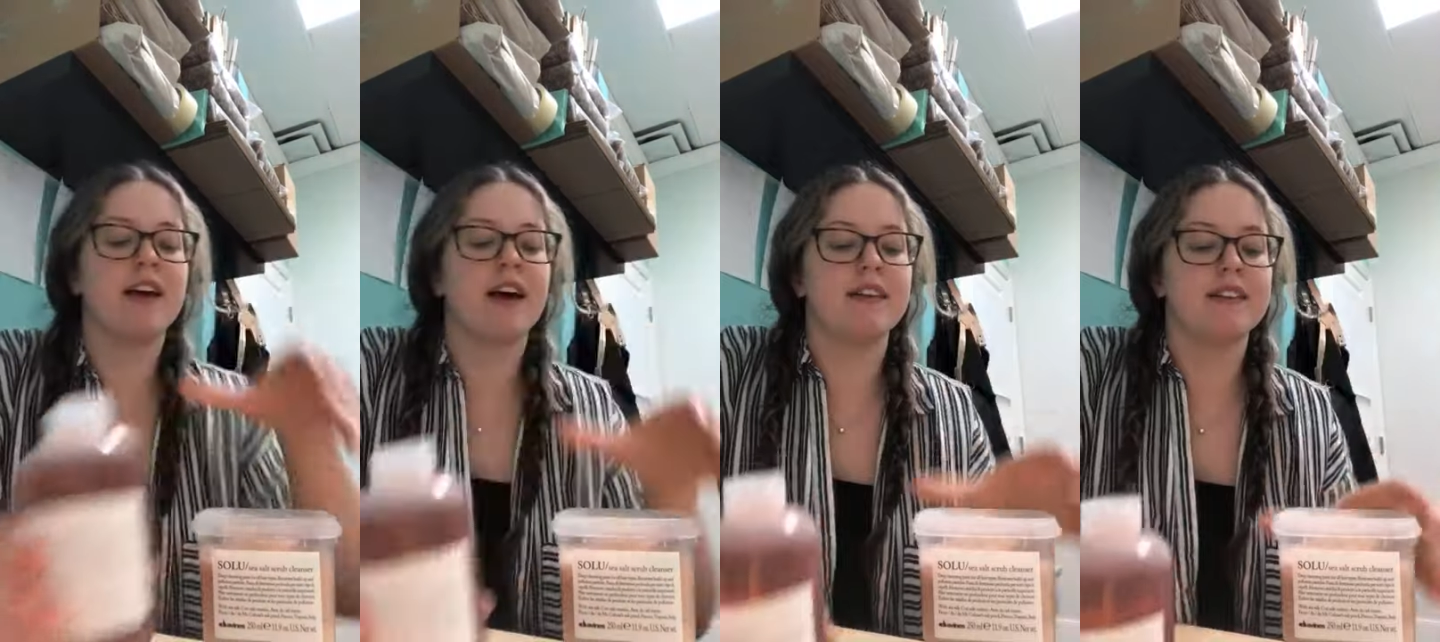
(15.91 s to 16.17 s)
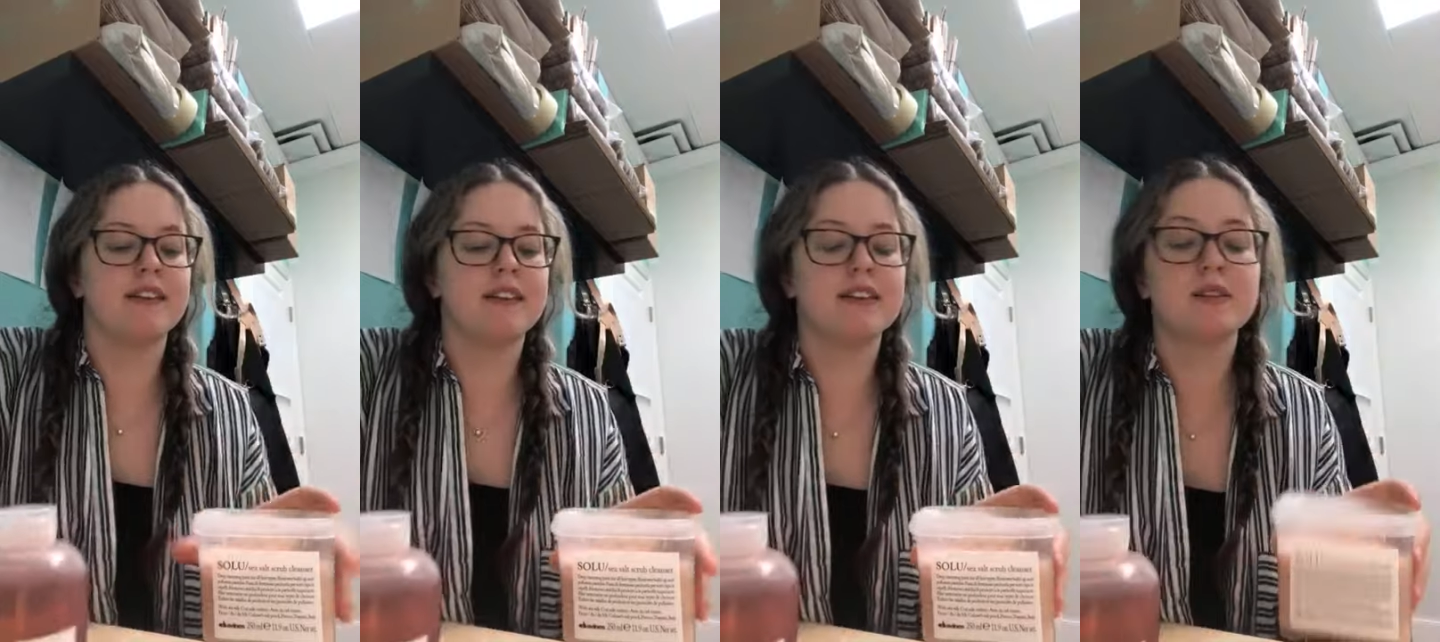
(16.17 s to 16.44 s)
And
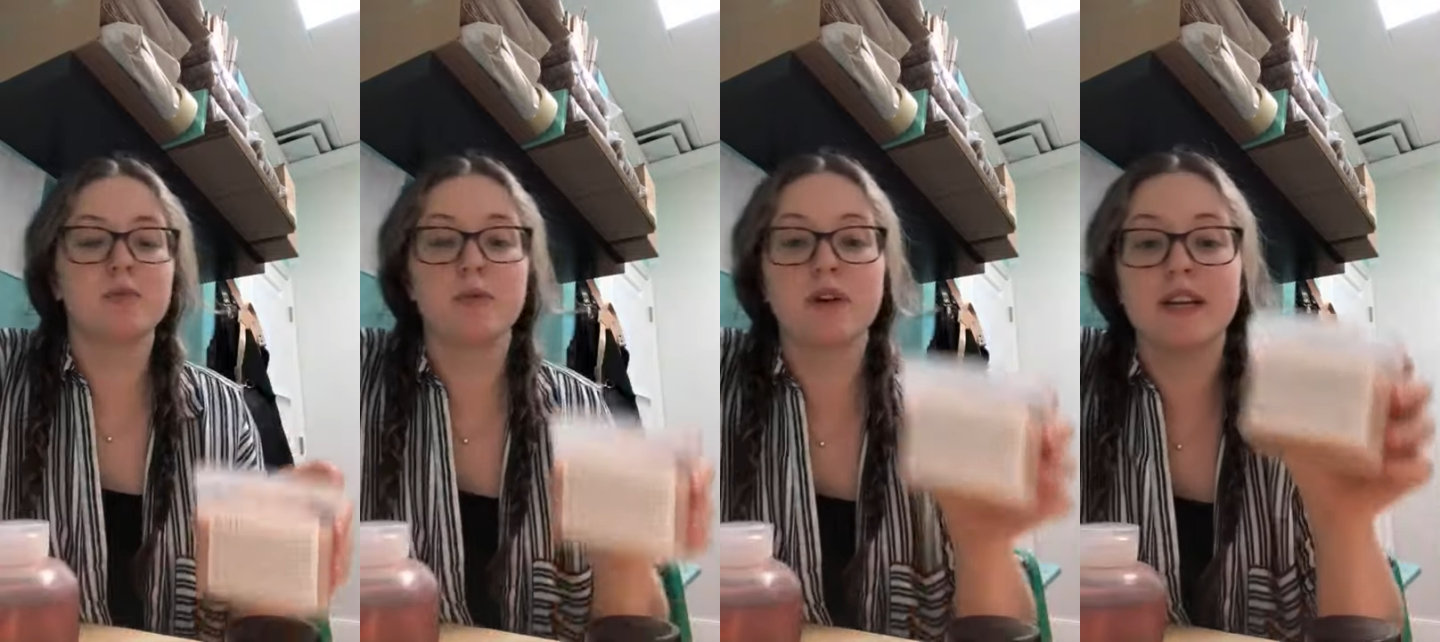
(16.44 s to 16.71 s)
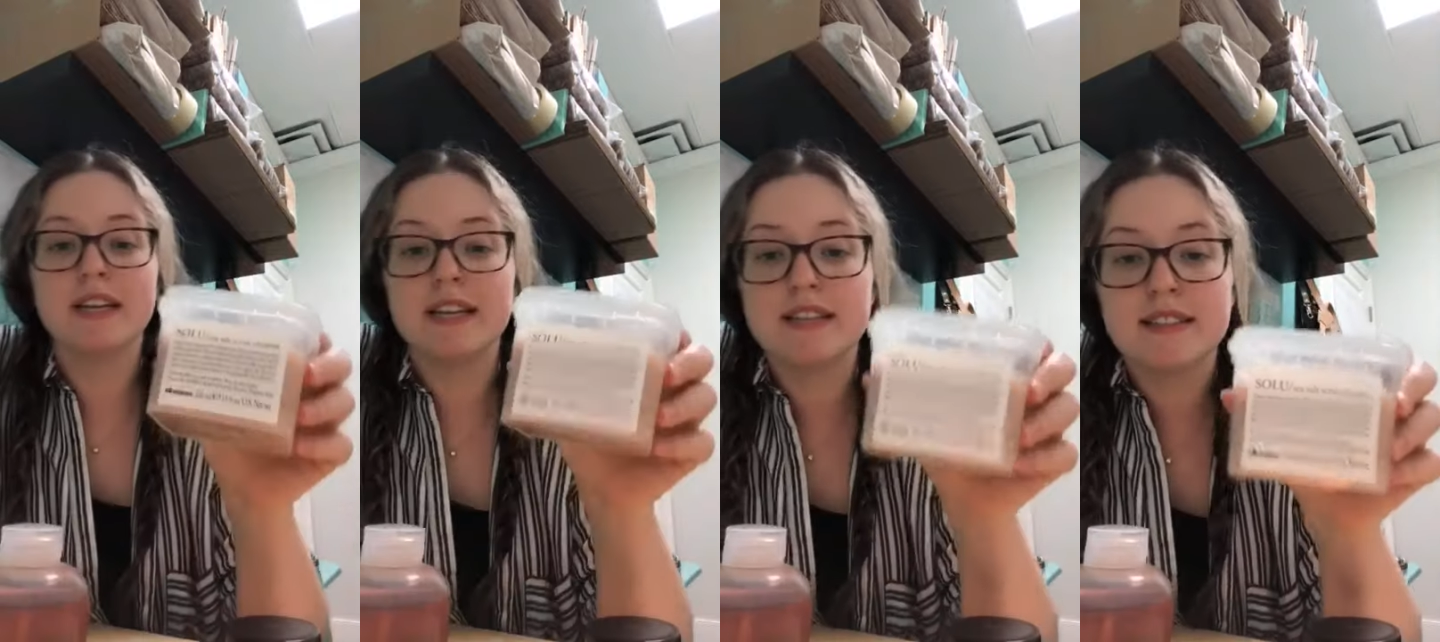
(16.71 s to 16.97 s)
then this
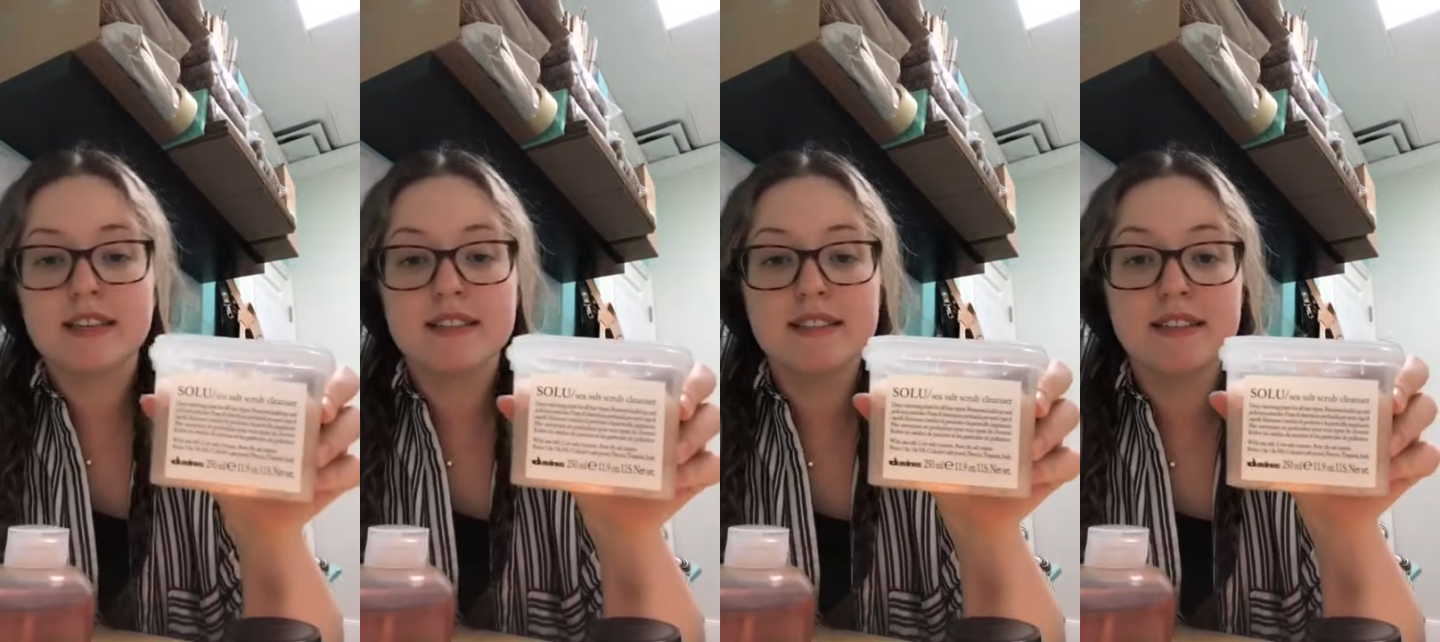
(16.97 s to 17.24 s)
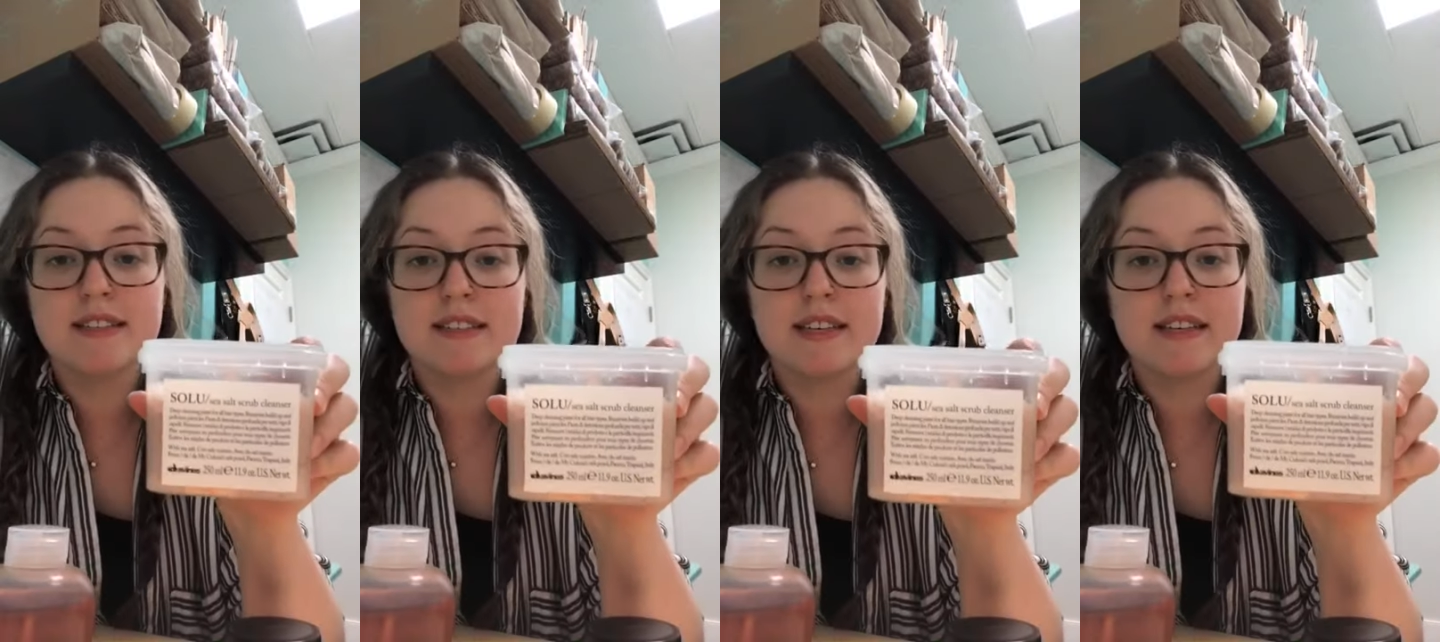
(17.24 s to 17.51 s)
one is a
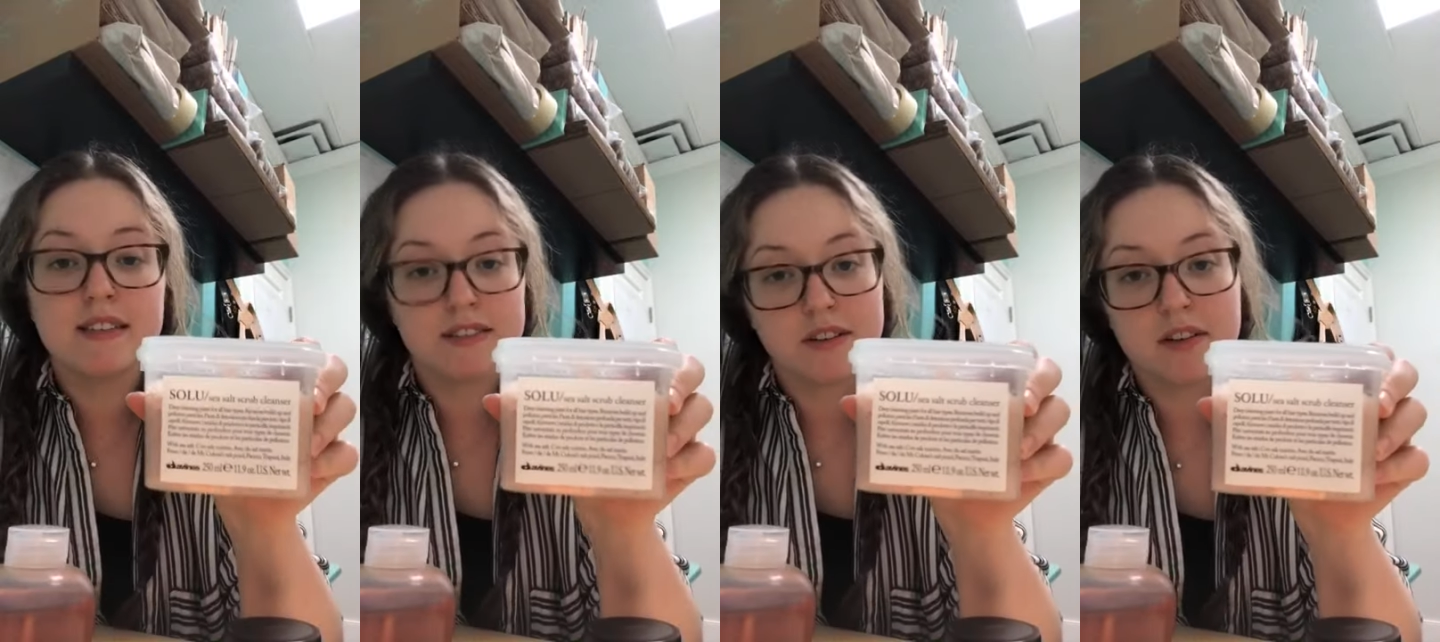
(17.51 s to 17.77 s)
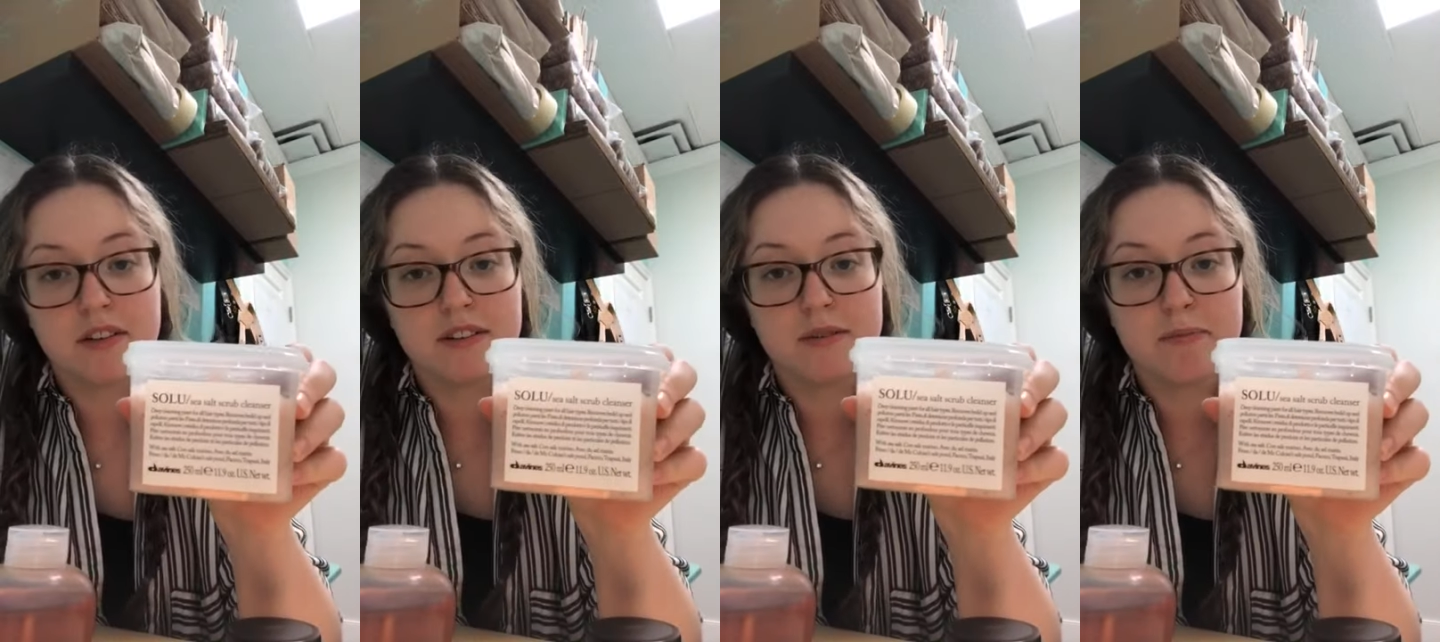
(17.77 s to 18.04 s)
sea
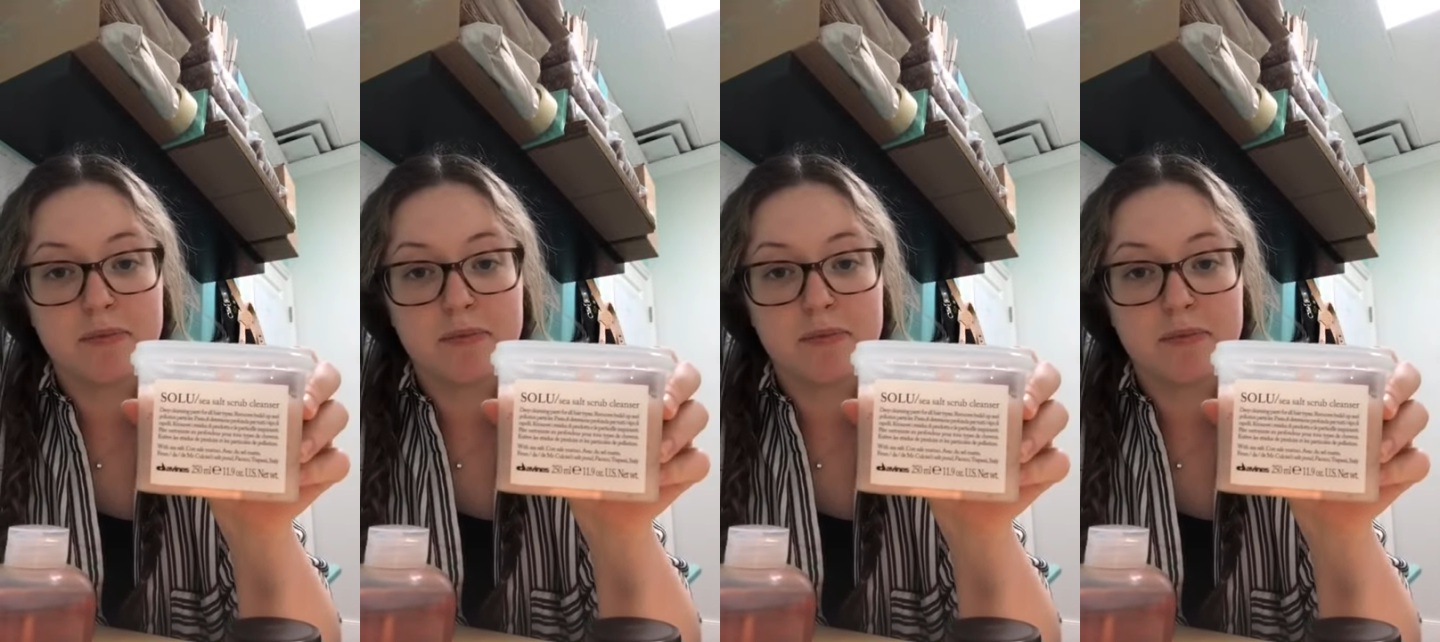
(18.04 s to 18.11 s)
salt